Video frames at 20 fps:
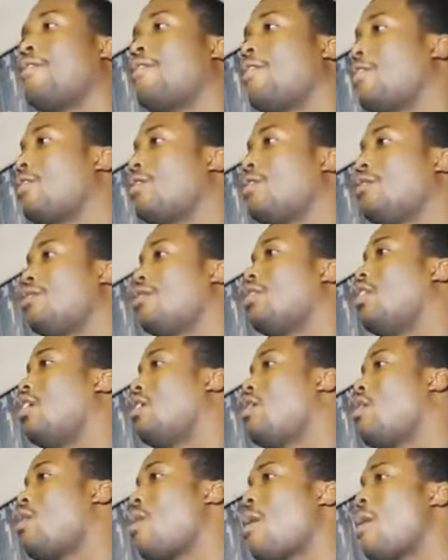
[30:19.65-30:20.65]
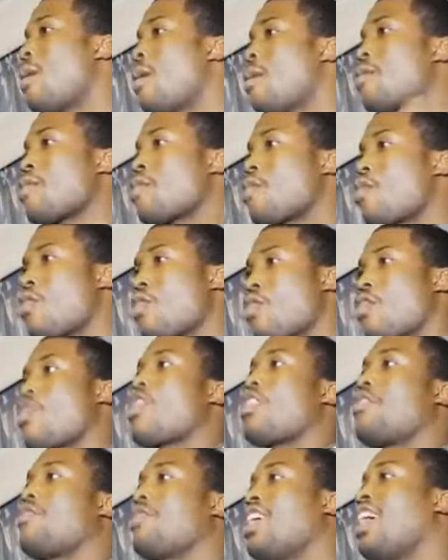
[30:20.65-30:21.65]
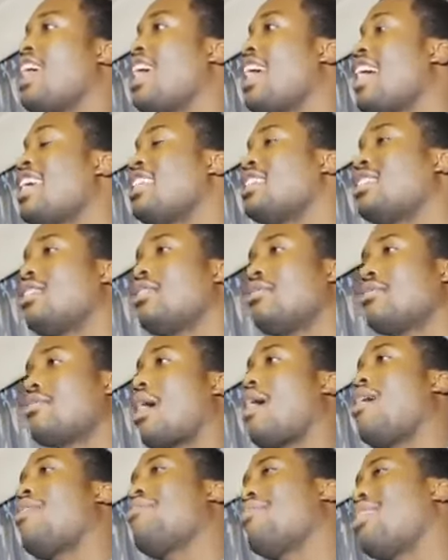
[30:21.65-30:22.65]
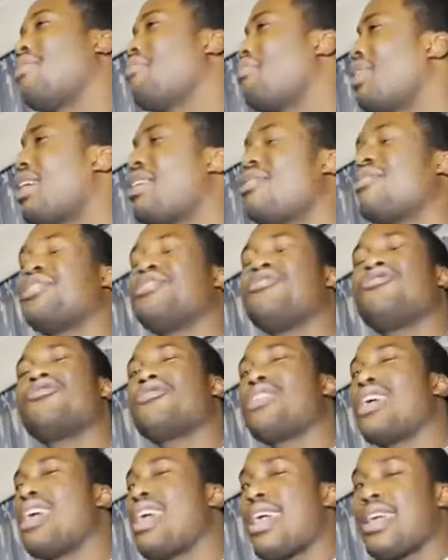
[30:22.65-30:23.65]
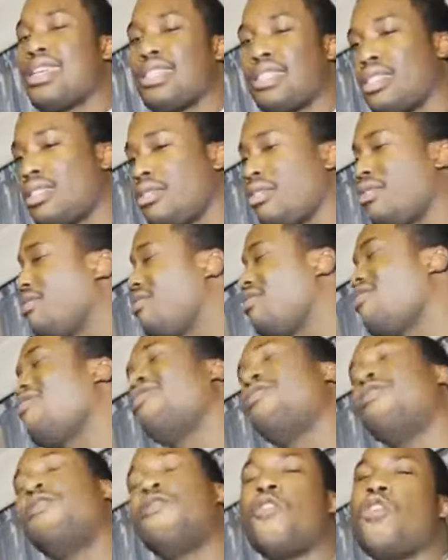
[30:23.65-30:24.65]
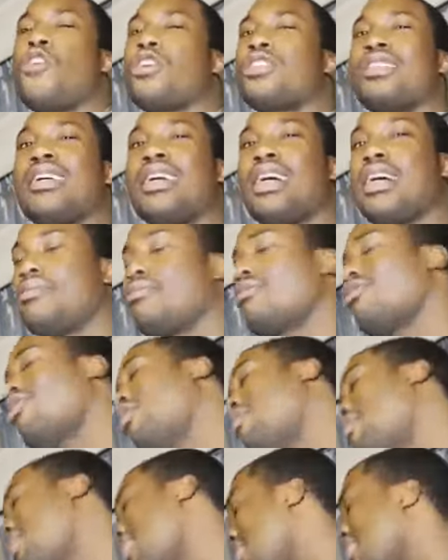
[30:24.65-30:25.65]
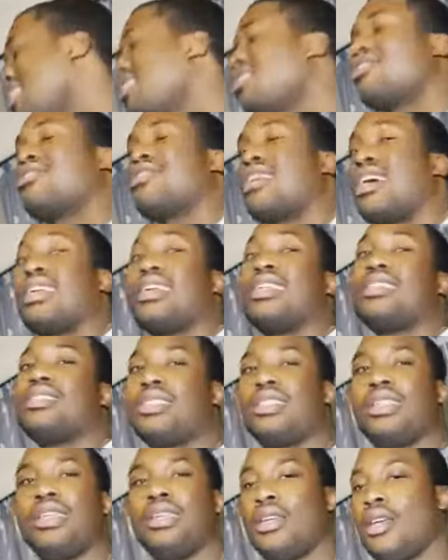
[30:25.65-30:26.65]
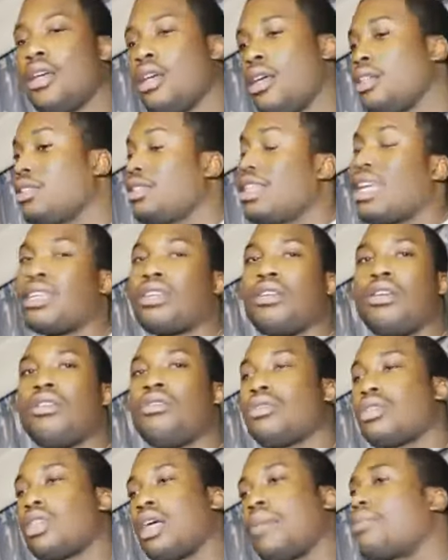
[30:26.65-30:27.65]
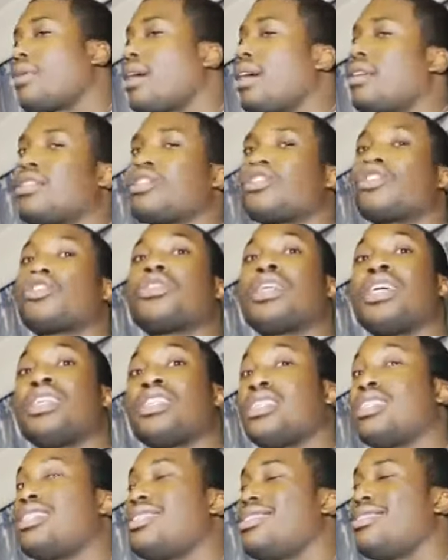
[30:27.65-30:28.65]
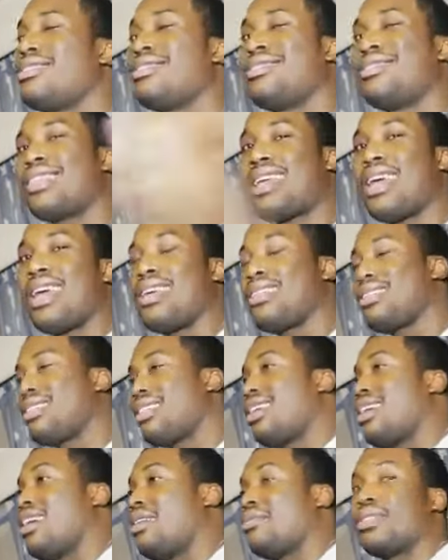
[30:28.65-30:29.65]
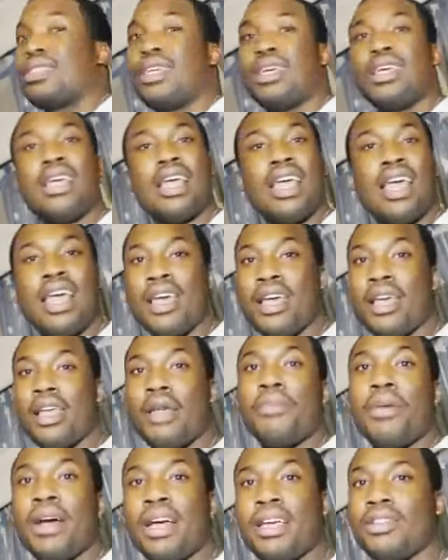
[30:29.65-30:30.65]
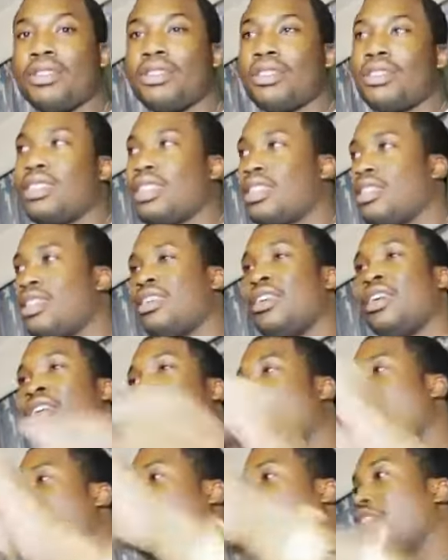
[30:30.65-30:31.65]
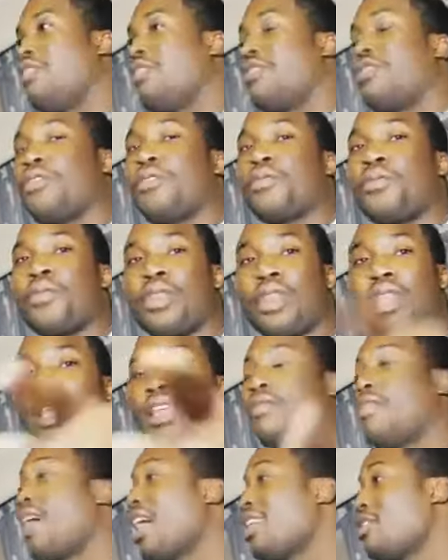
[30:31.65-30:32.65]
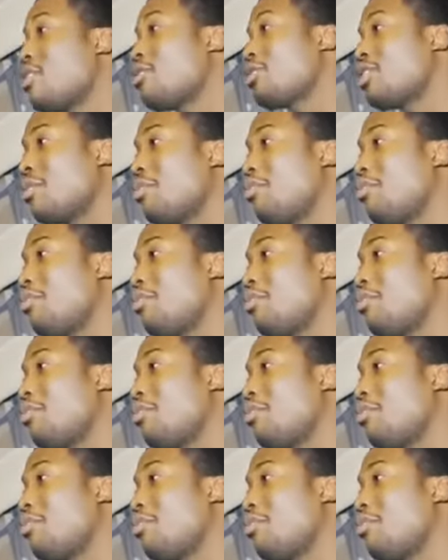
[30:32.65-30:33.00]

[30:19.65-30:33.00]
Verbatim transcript: First of all, that Aston, I'm, I probably only drove that Aston four times. All my niggas drive that shit. That Ghost, I probably only drove that shit nine times. Everybody else, nigga, if if I know